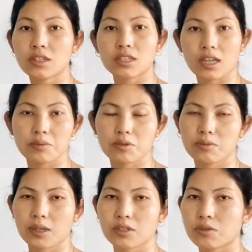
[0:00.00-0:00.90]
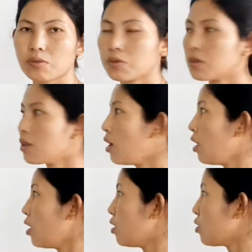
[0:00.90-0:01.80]
the types of microbes.
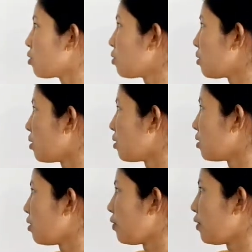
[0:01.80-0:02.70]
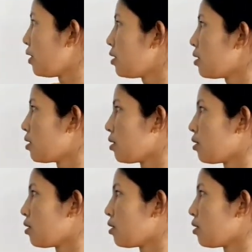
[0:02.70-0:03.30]
So the first